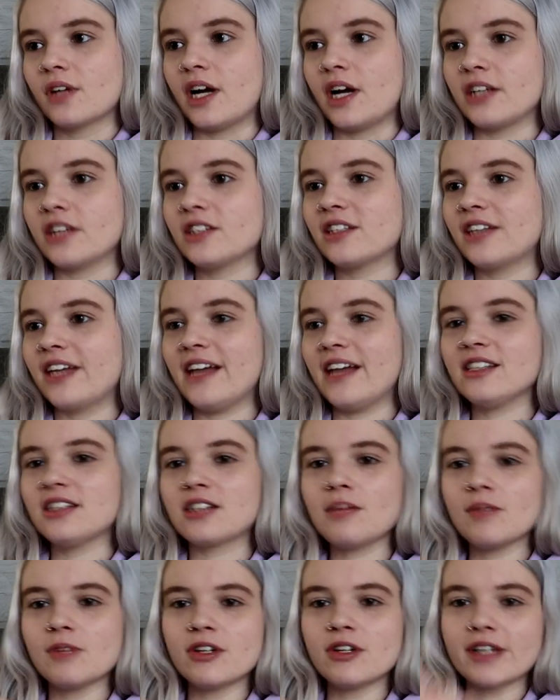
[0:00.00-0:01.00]
I just can't
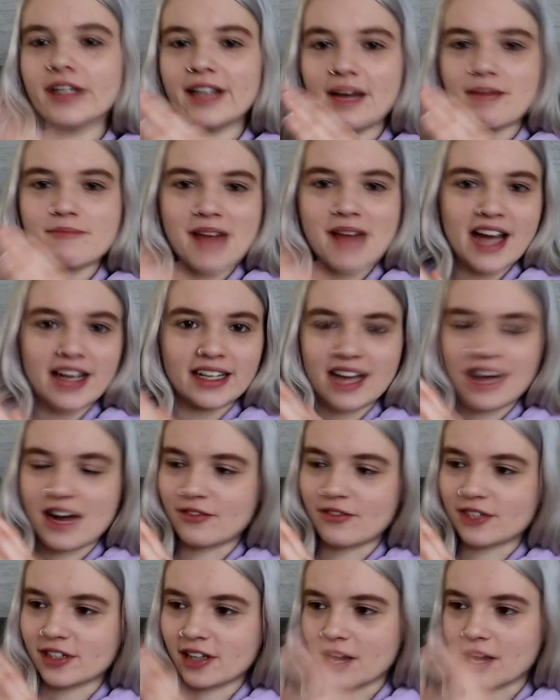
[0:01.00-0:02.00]
stop looking at Magna
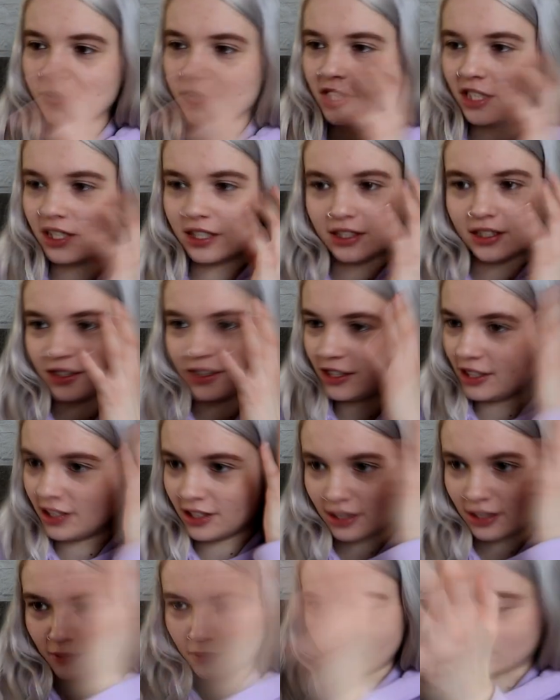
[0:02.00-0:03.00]
every time
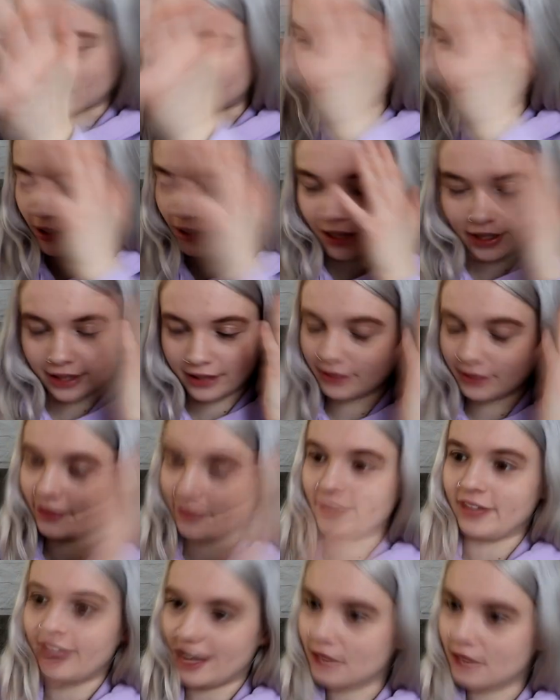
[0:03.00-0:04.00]
she's on my screen, like,
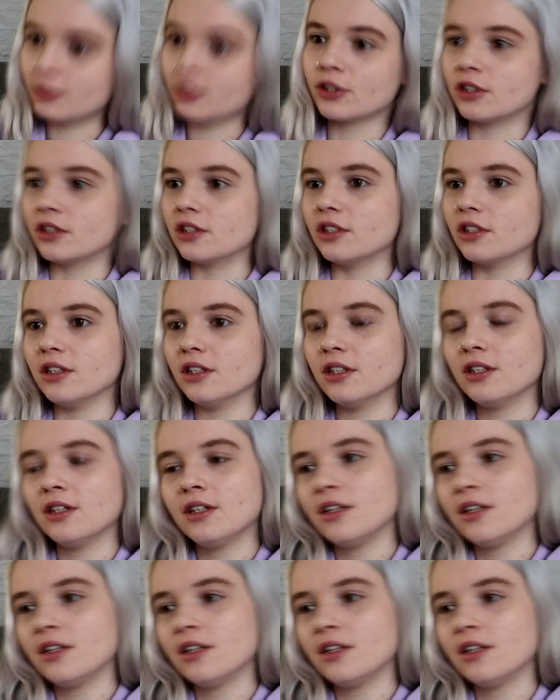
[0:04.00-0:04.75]
damn girl.